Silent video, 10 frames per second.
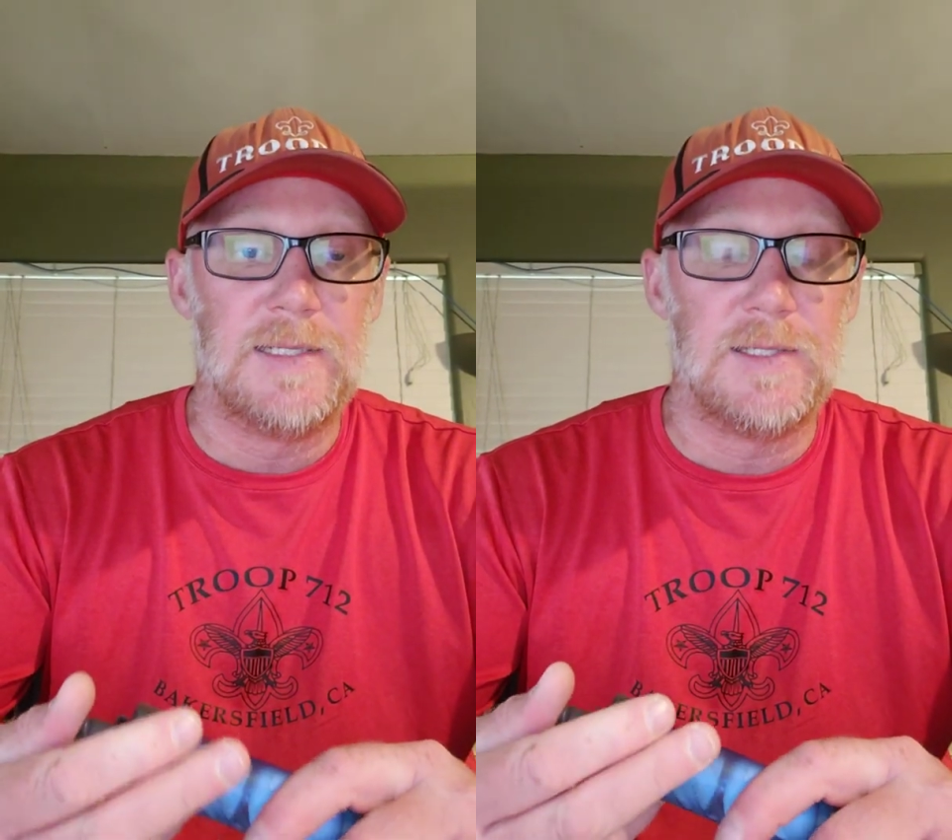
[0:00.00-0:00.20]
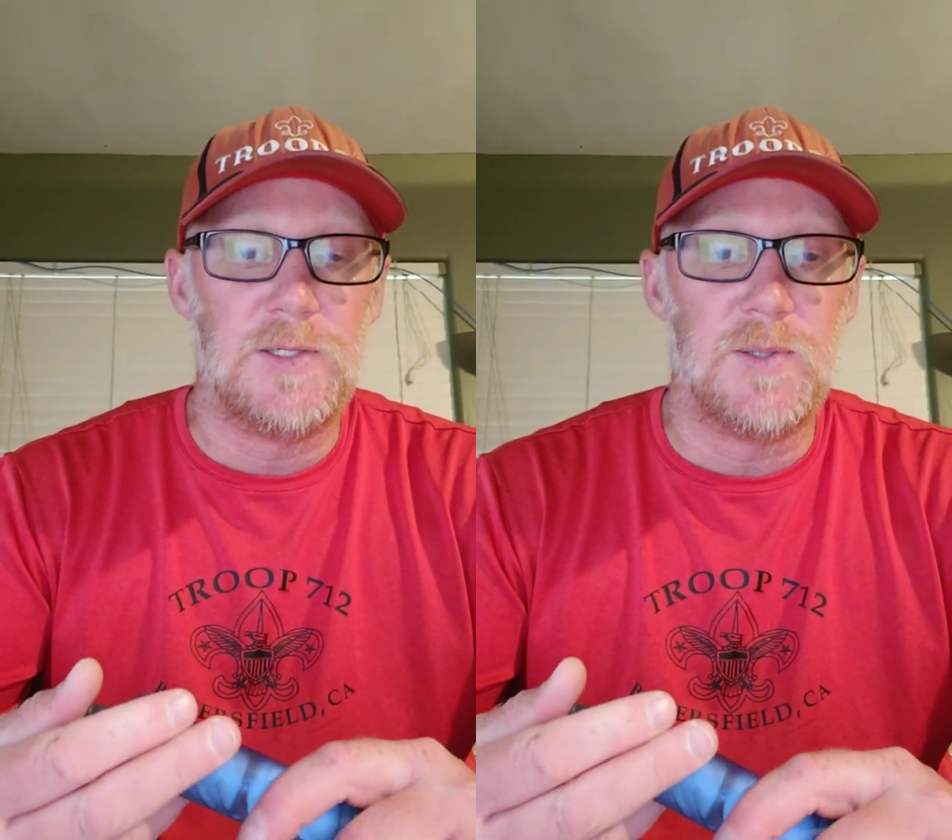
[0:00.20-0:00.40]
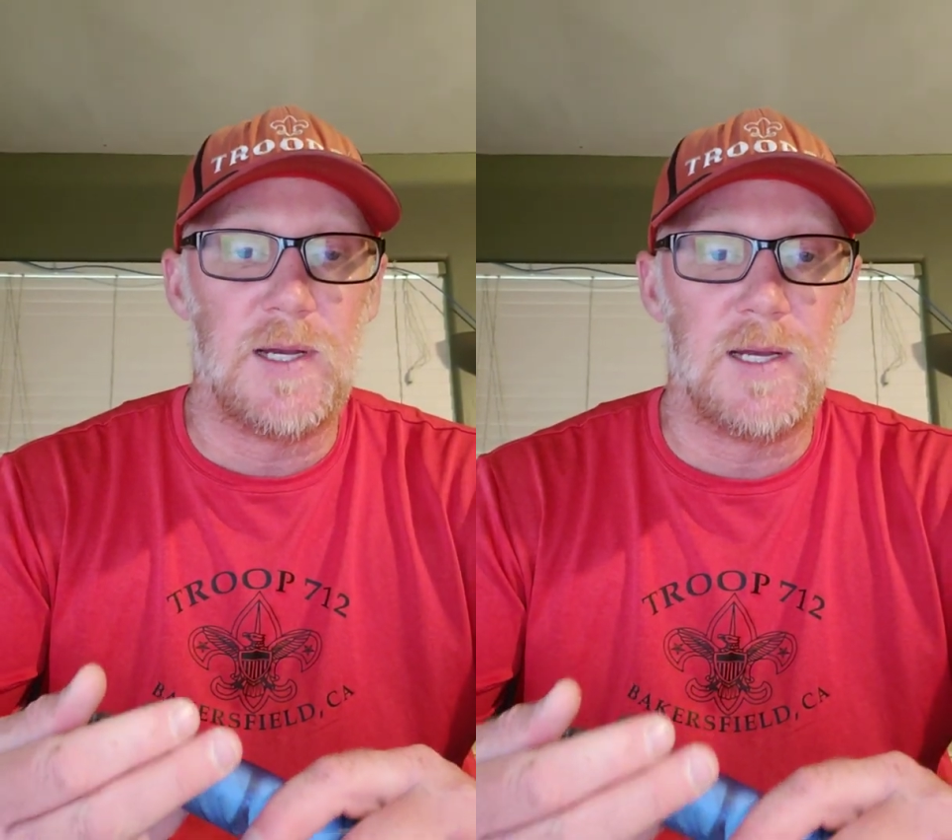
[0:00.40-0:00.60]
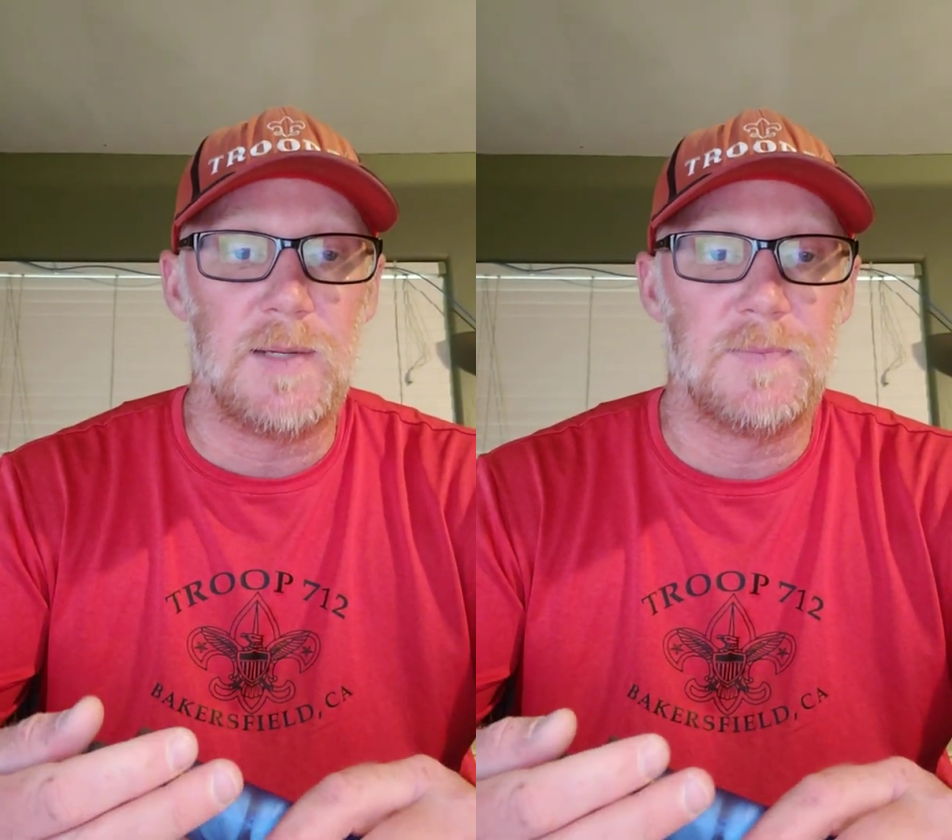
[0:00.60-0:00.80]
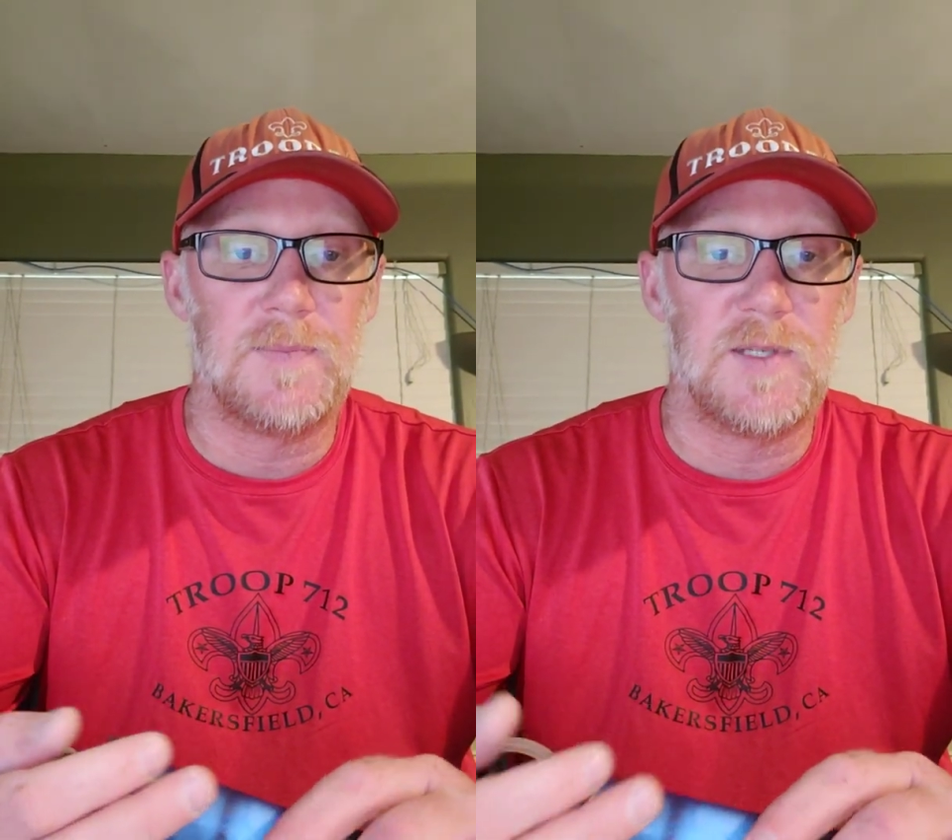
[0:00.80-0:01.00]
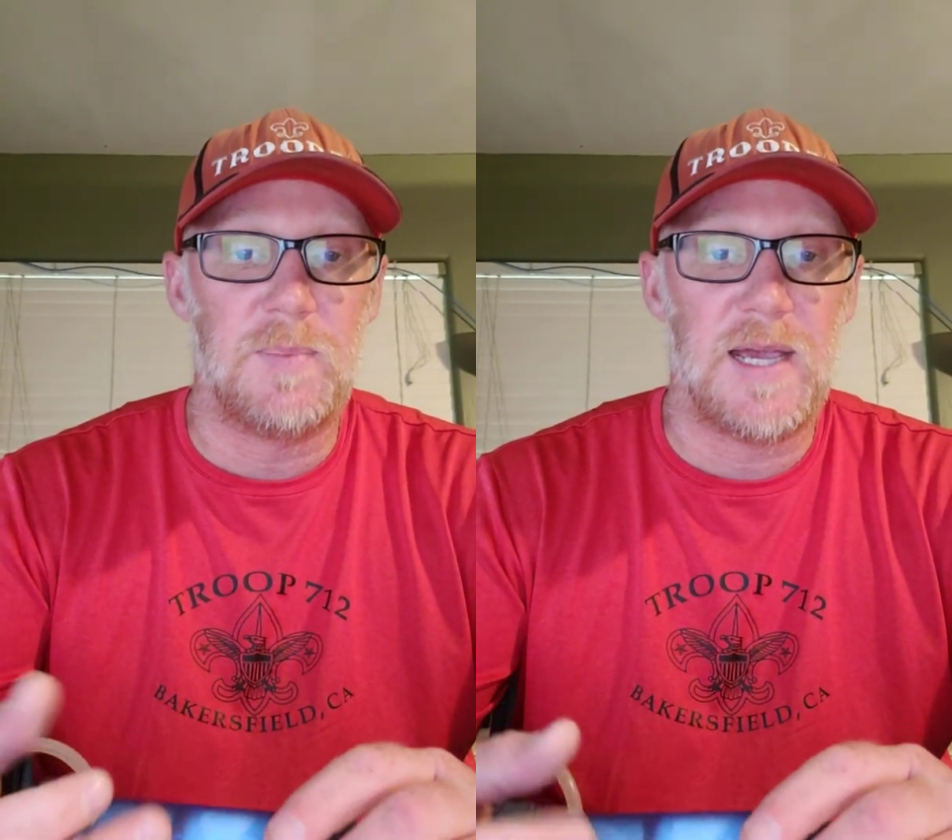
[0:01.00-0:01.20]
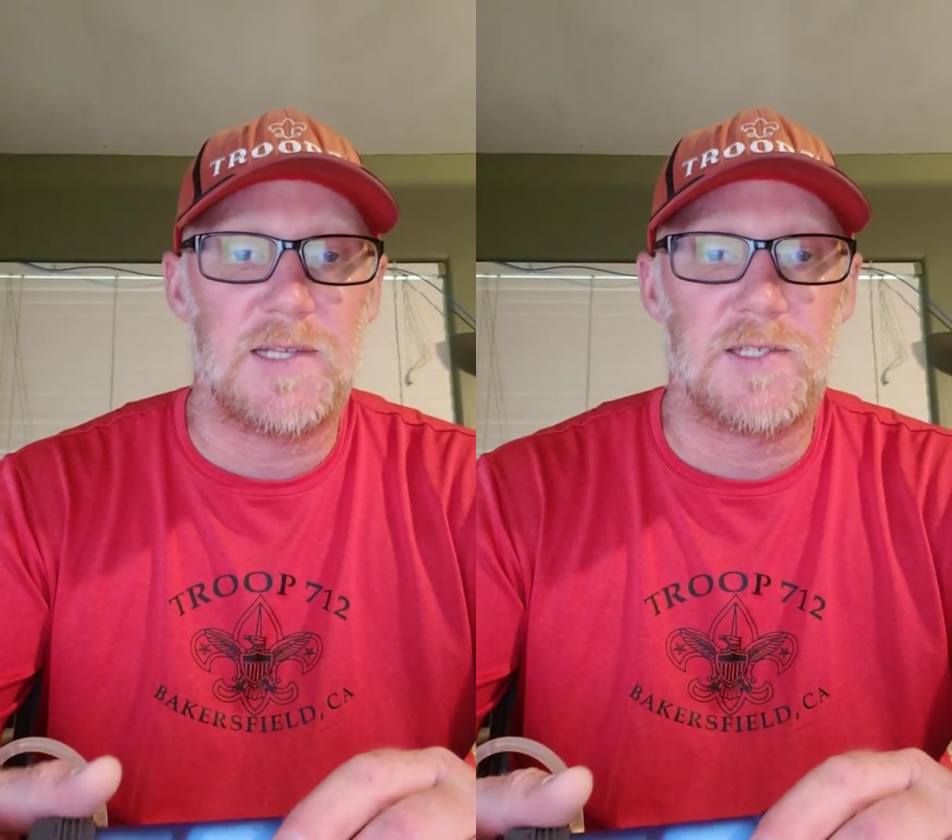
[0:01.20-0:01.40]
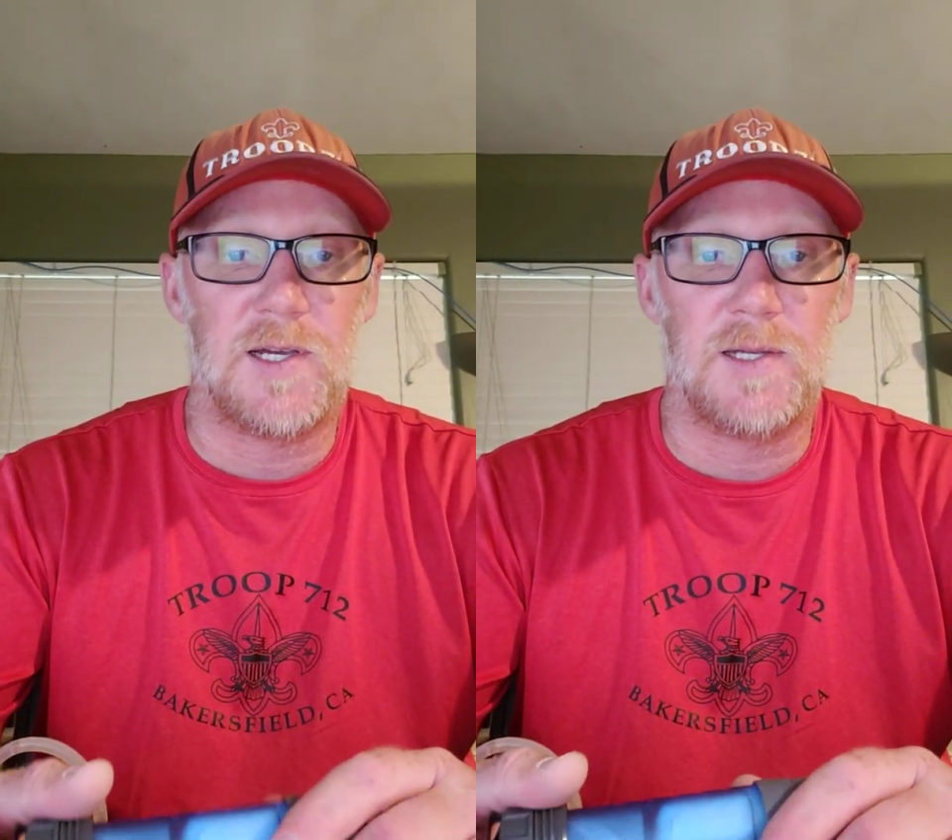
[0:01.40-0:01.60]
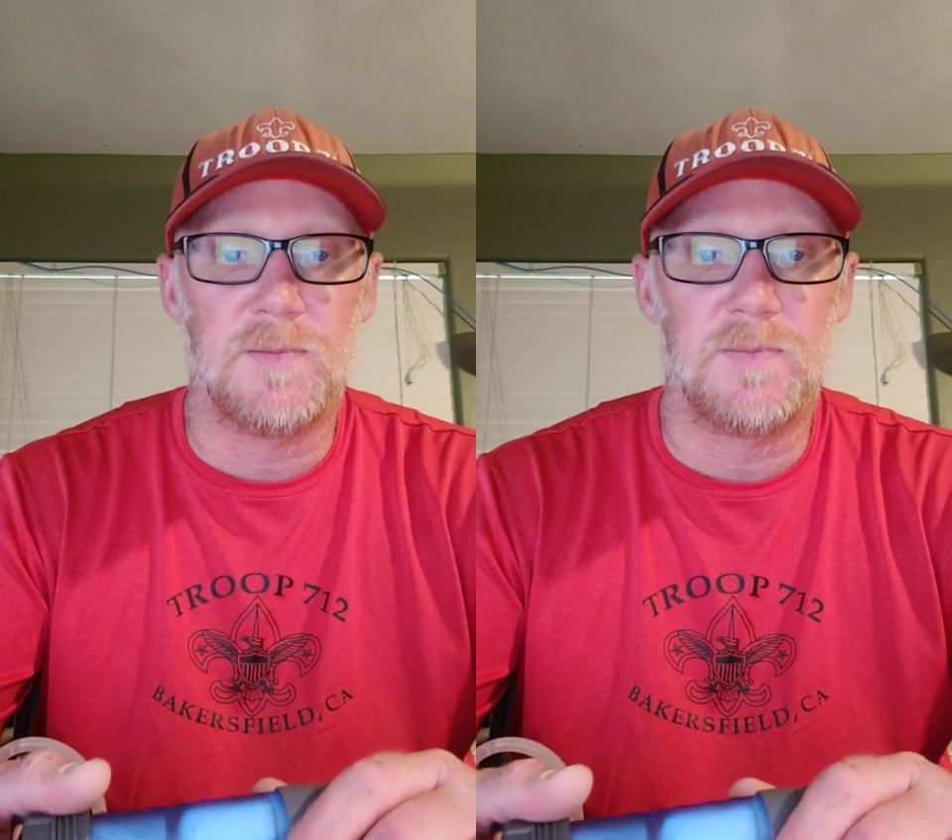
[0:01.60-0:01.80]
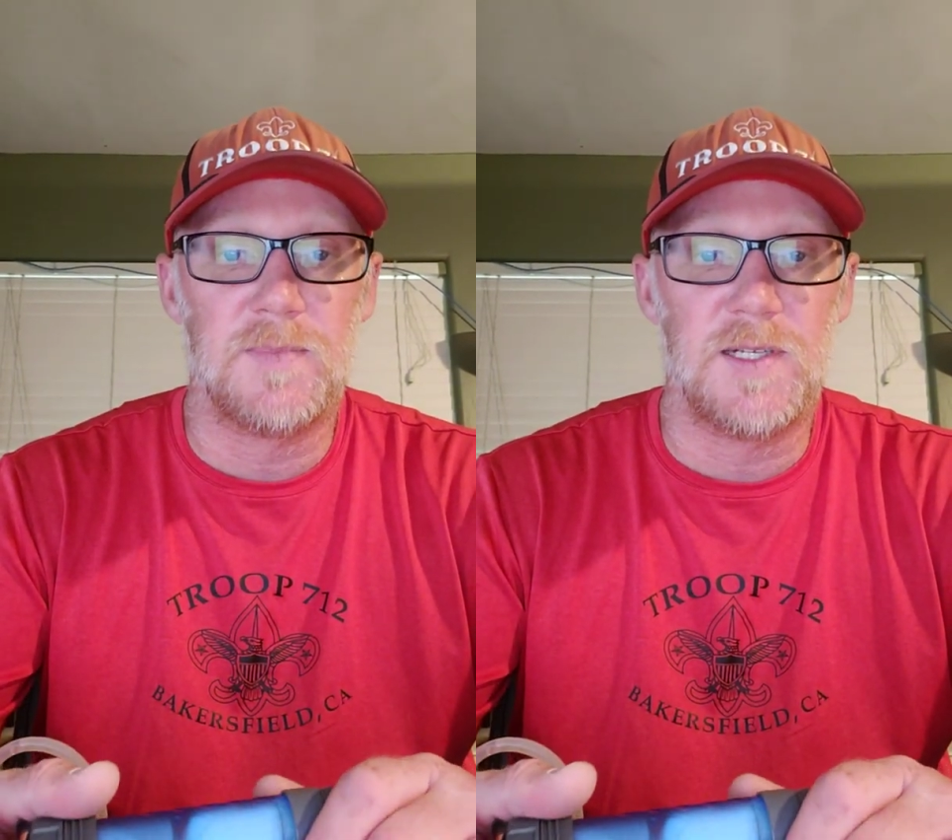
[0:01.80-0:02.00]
to pass on